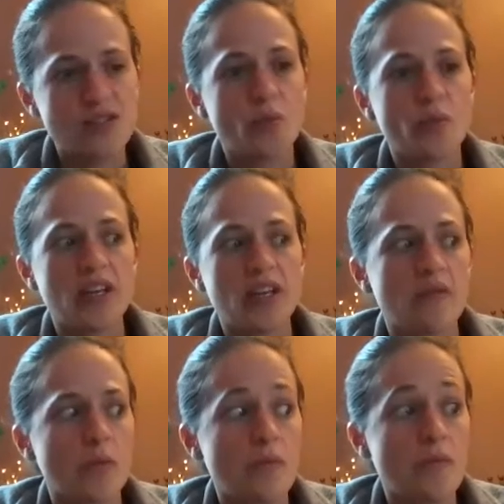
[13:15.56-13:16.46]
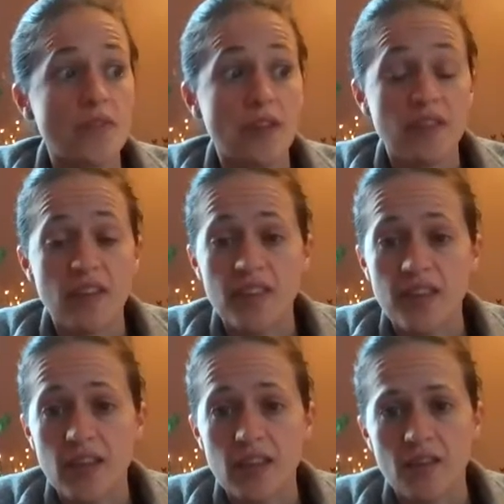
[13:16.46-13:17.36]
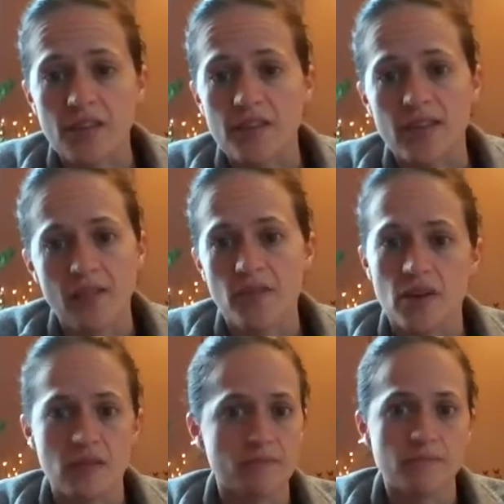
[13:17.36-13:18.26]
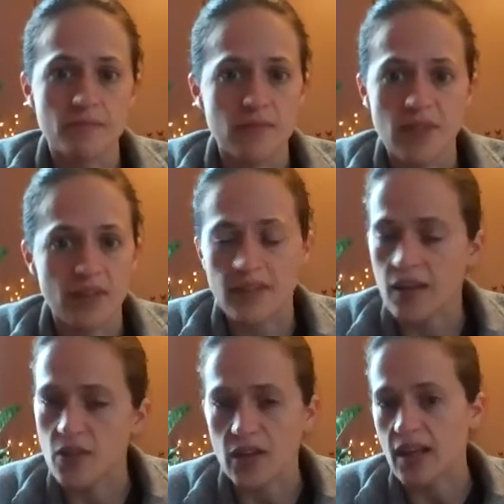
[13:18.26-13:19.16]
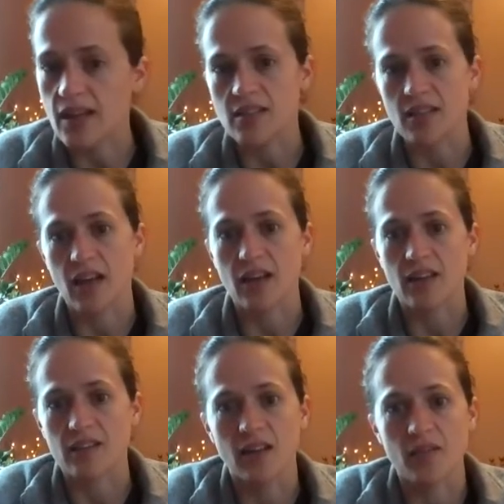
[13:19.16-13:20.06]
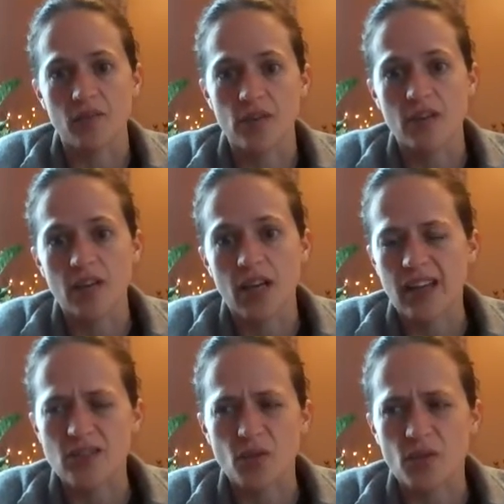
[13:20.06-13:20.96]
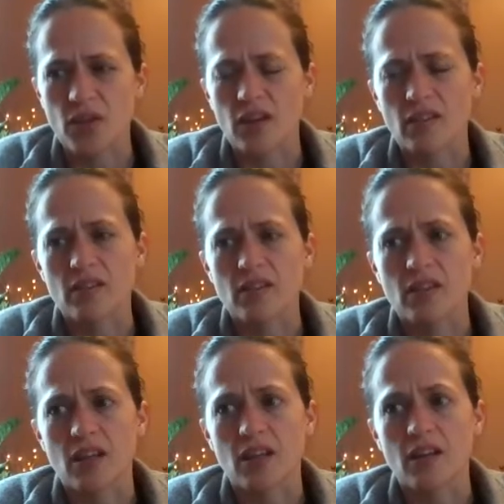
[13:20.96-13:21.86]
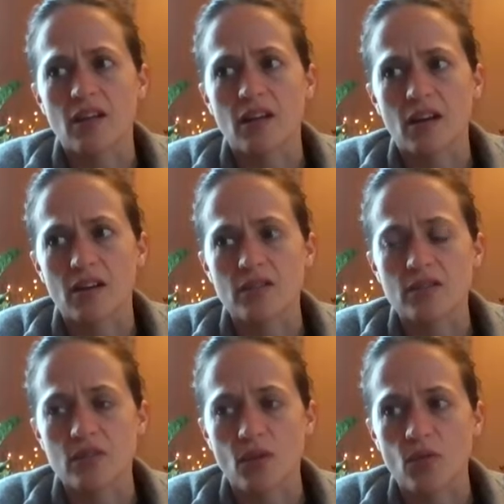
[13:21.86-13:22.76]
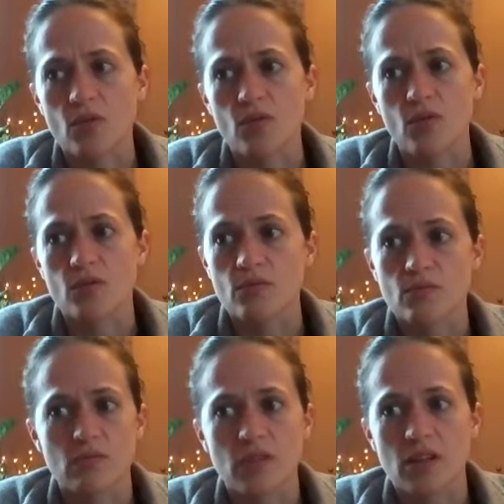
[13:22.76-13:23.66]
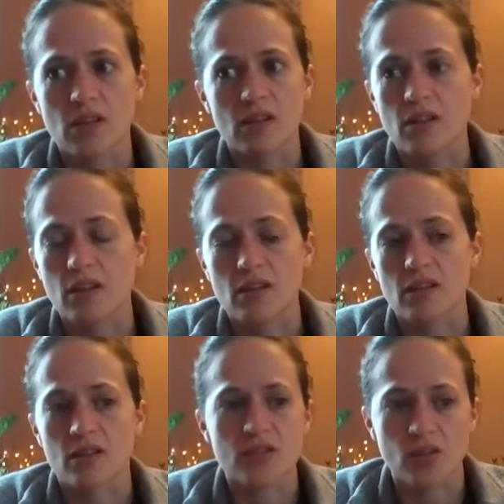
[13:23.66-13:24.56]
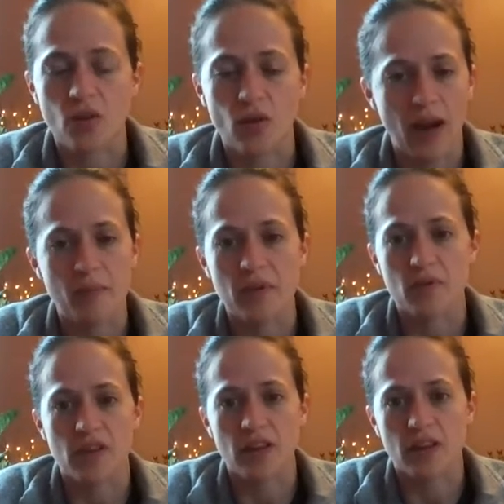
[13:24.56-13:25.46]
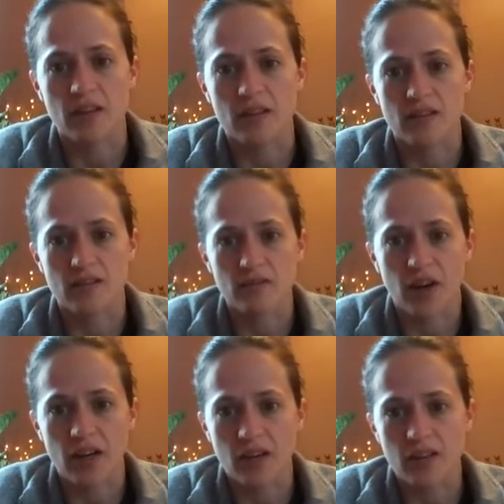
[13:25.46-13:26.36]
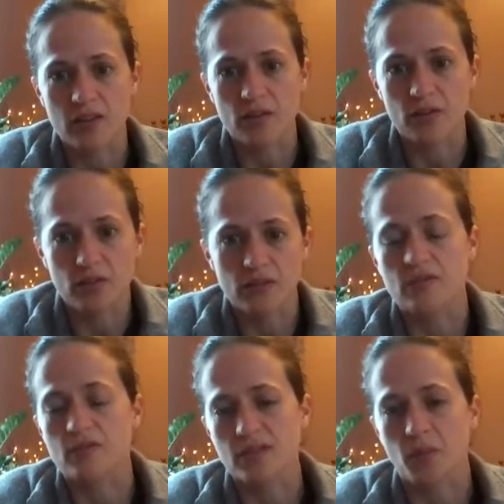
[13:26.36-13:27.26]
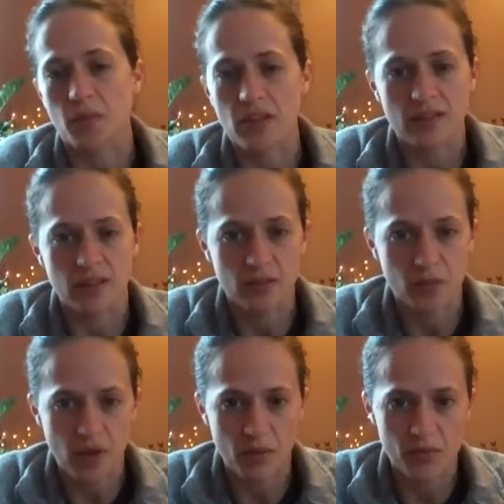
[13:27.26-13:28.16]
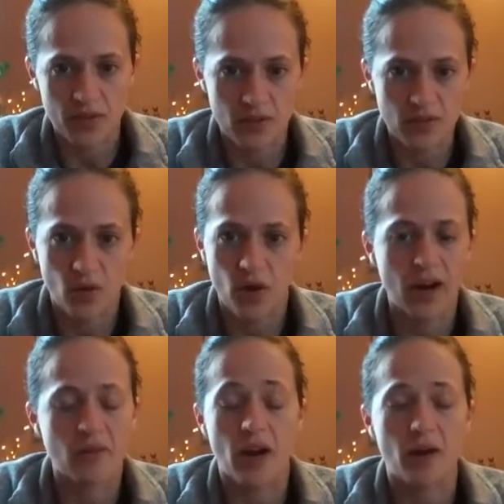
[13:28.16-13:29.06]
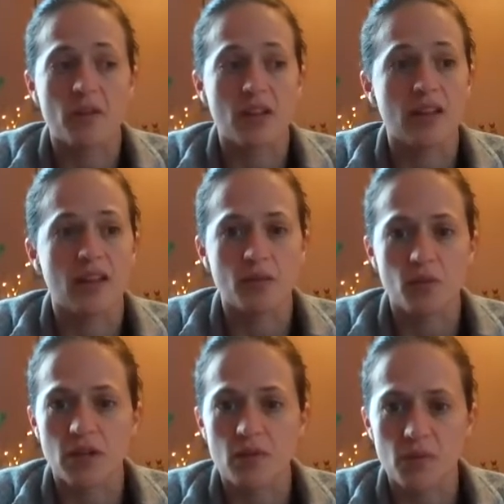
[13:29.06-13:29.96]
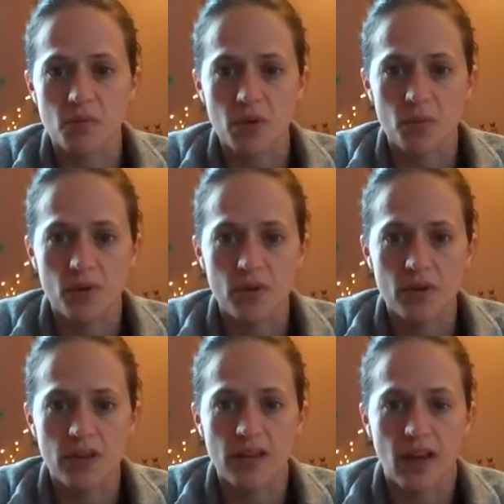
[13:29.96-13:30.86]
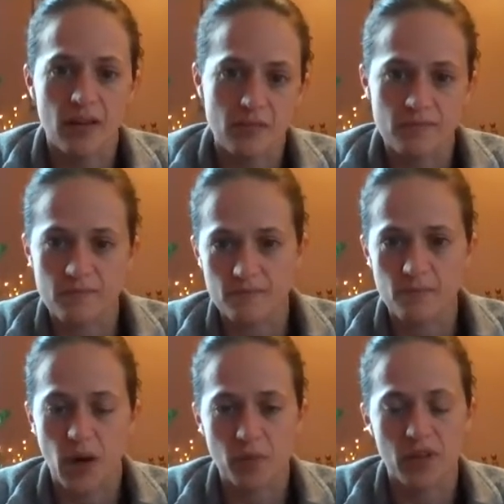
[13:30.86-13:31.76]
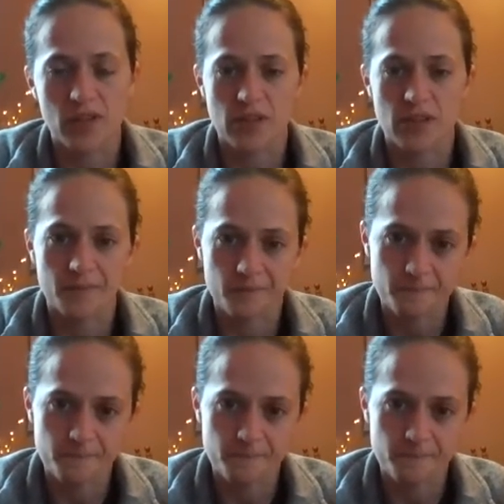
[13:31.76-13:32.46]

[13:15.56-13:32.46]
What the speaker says: and so many of them, they think they'll never get to that next level, and so they are so, they're so happy when they can finally do some of these things for themselves. So I really like working with people in that population.